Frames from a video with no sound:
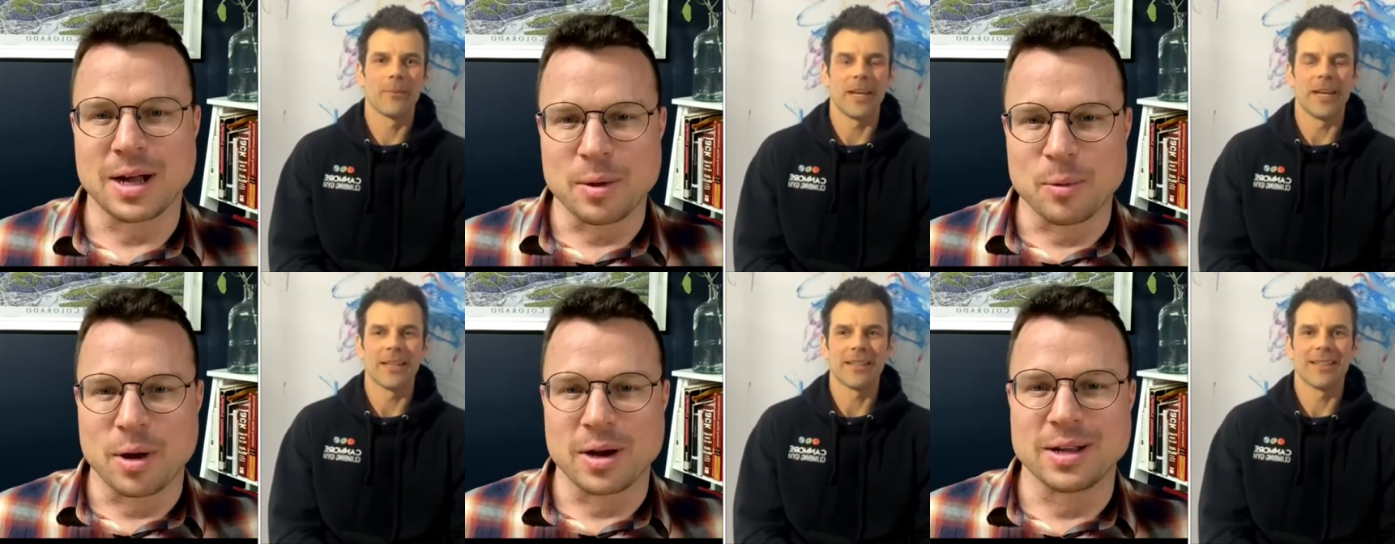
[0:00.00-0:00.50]

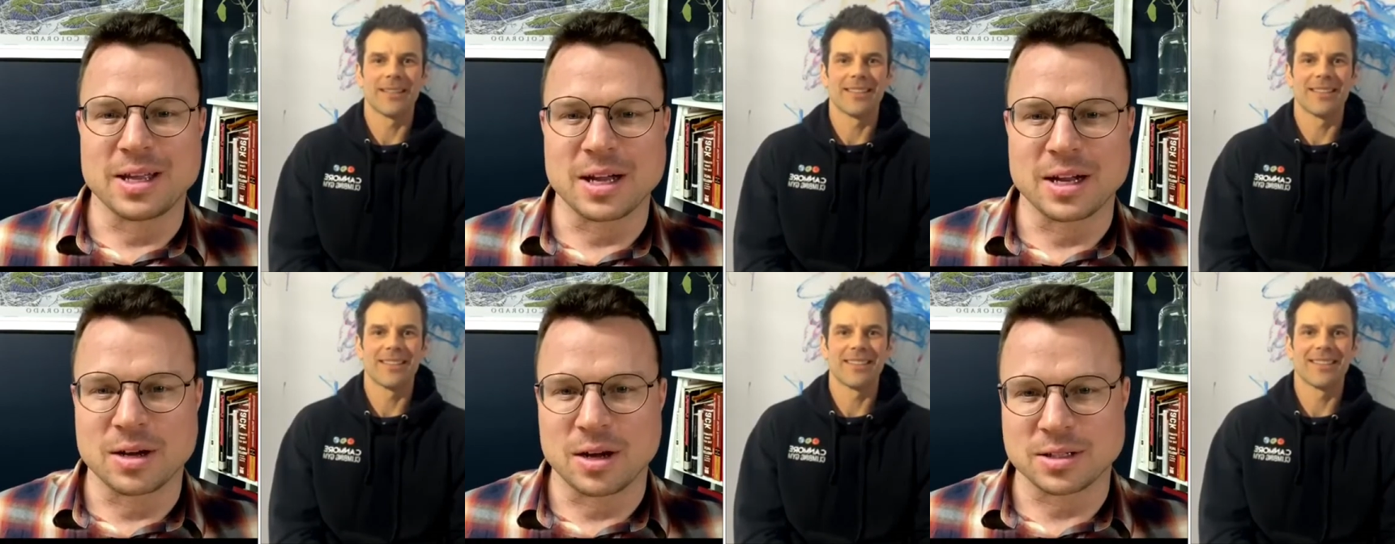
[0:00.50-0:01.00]
Speaker 1: wanted to get a
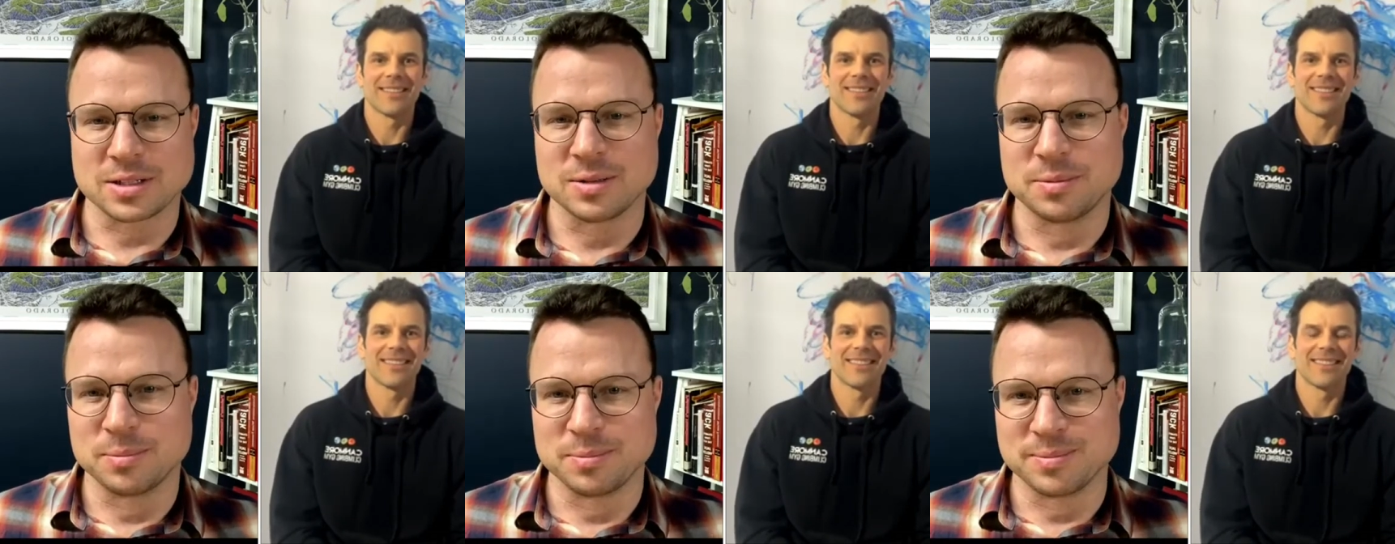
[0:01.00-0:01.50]

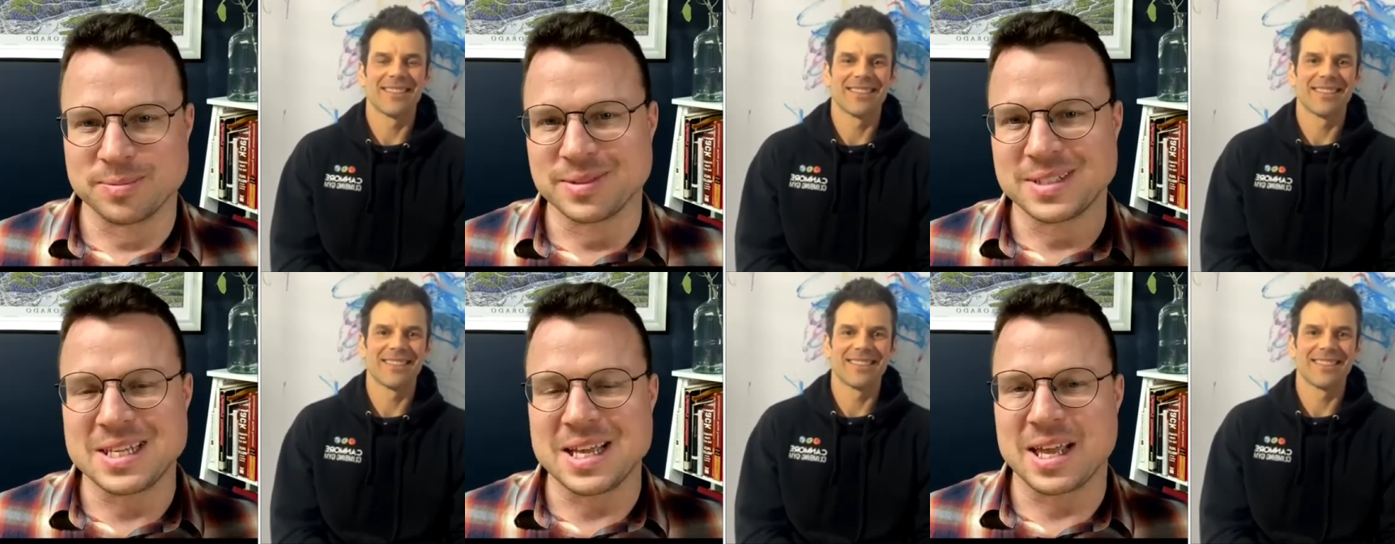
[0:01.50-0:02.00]
custom
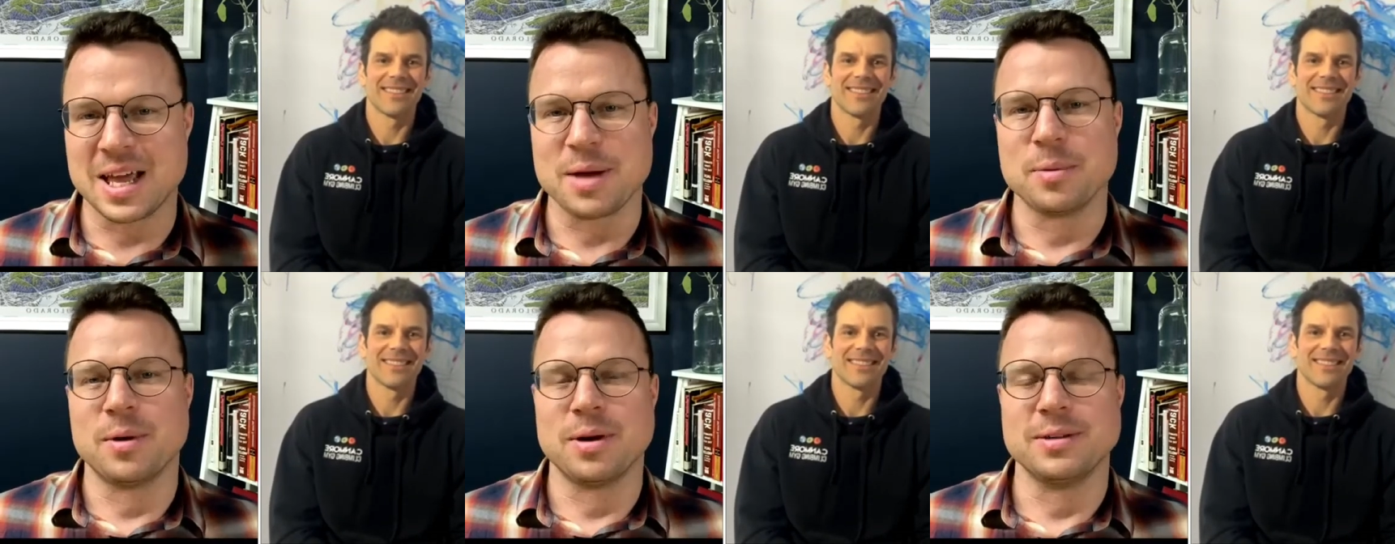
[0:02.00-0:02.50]
DK
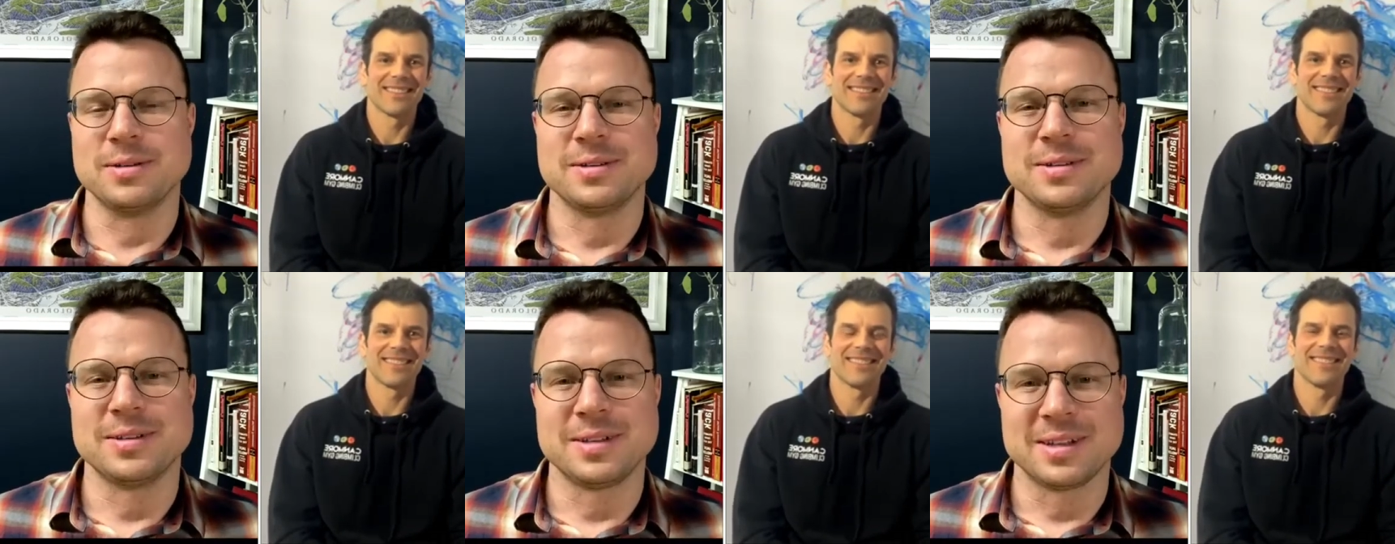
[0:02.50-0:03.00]
one.
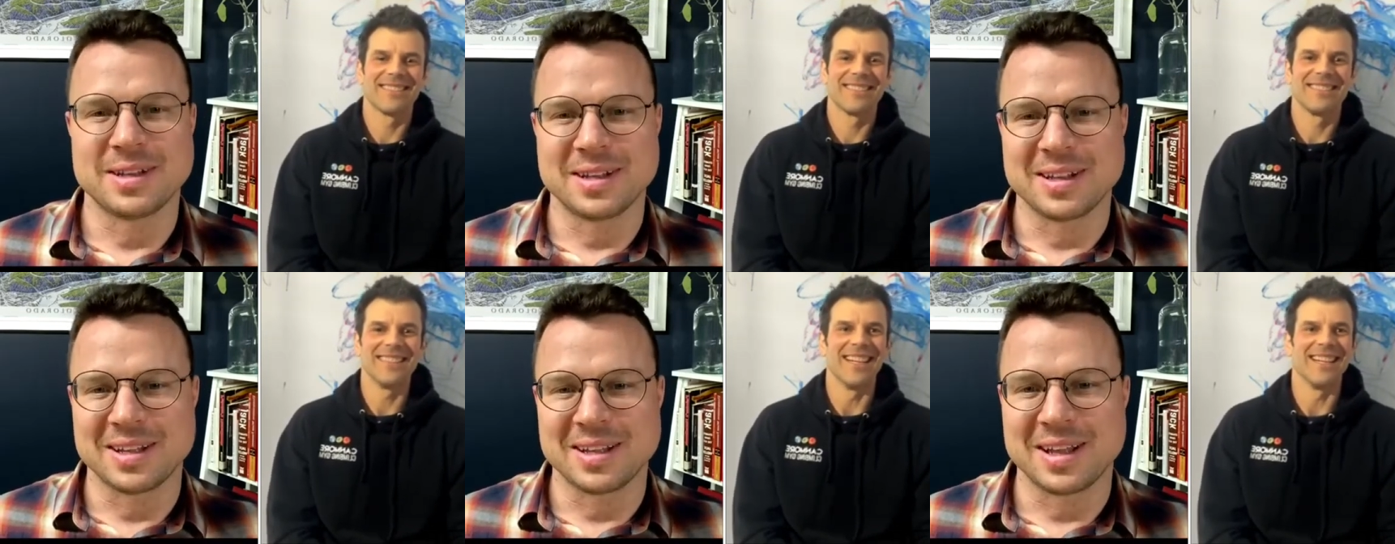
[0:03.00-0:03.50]

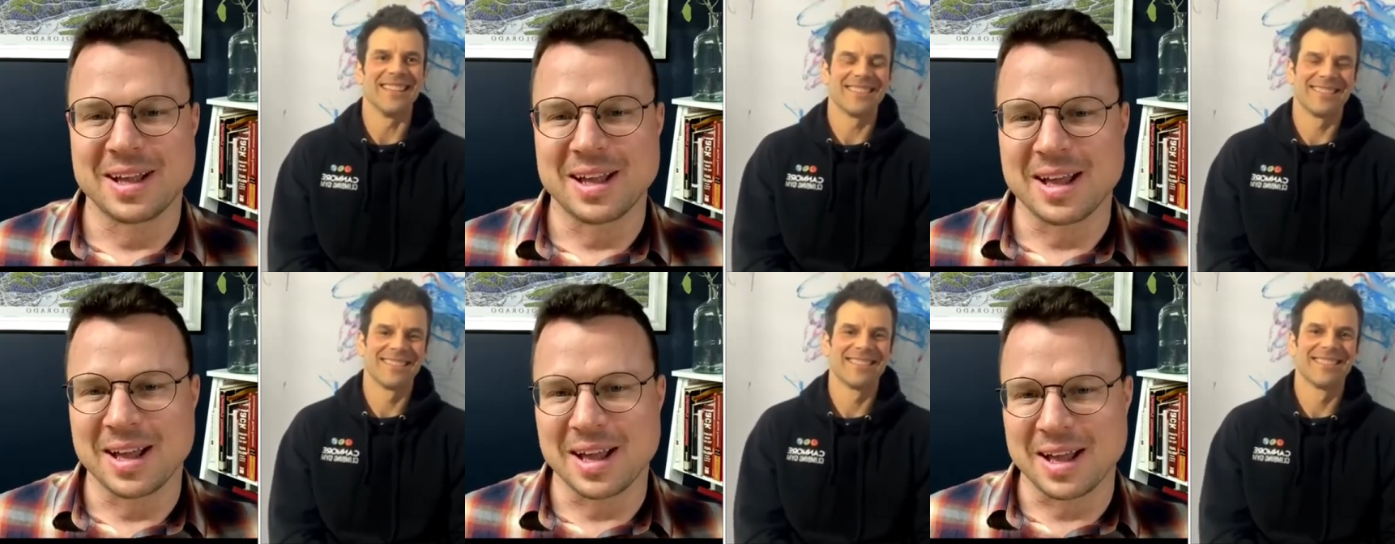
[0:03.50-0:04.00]
Yeah.
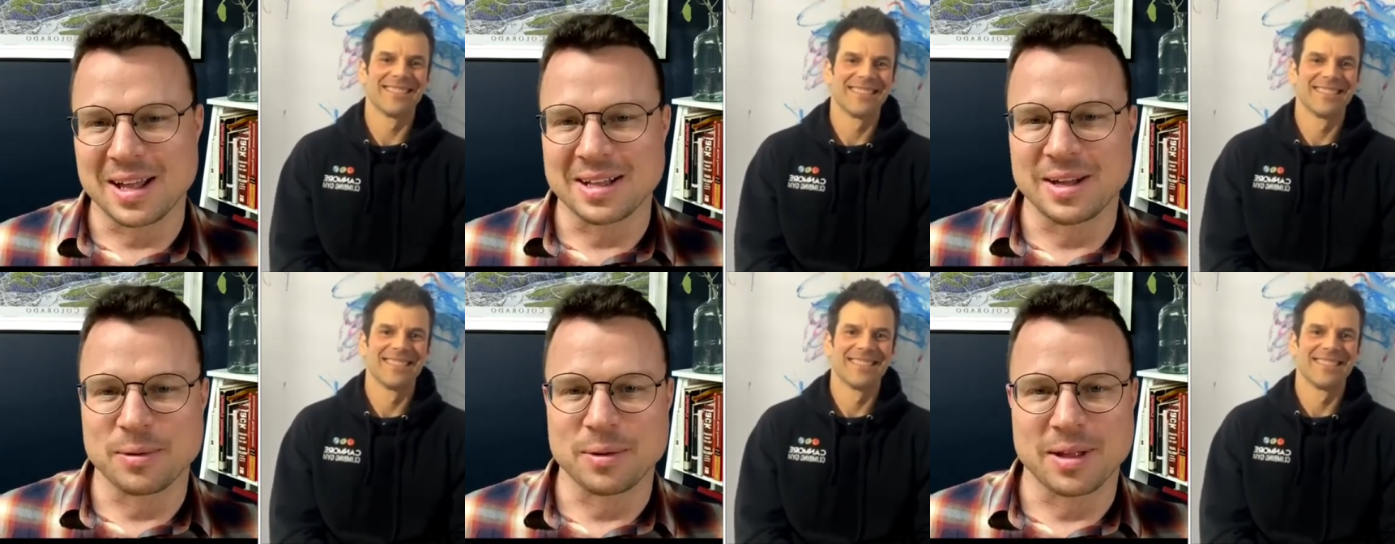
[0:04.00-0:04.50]
And they
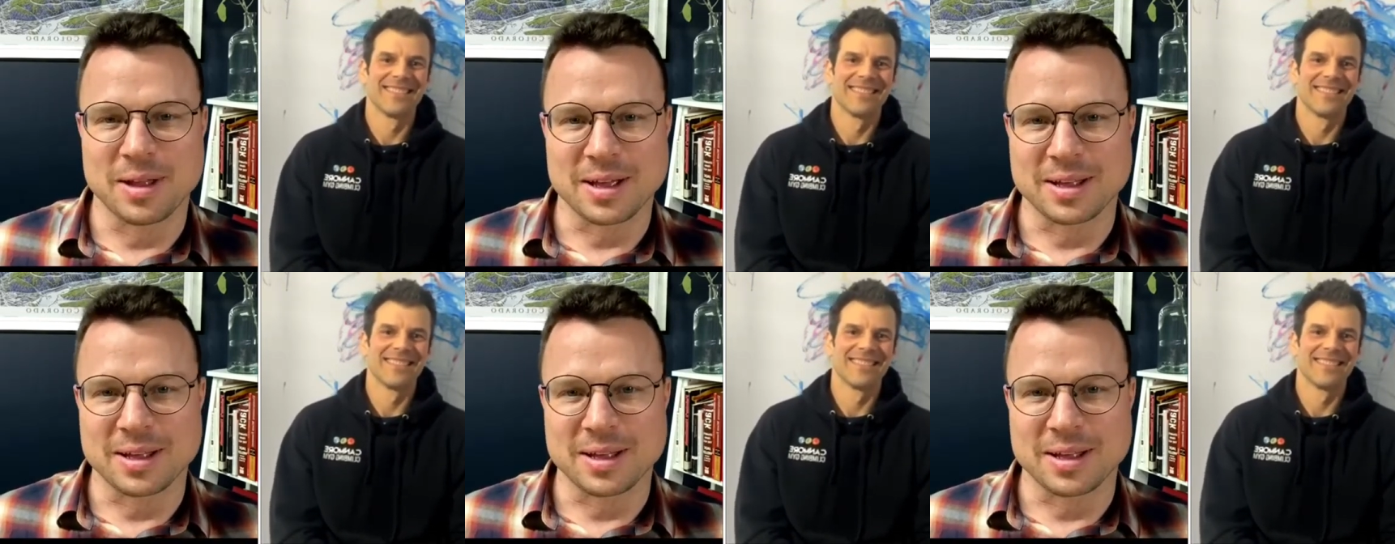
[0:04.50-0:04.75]
were like,